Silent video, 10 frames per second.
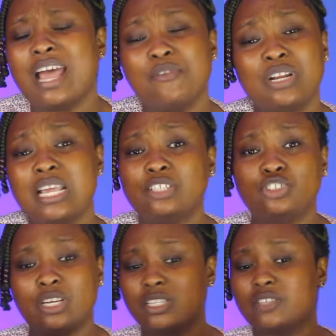I really
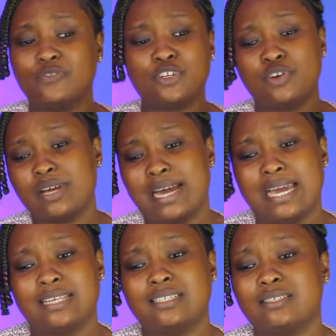enjoyed this video,
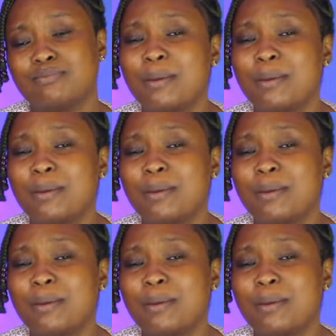guys.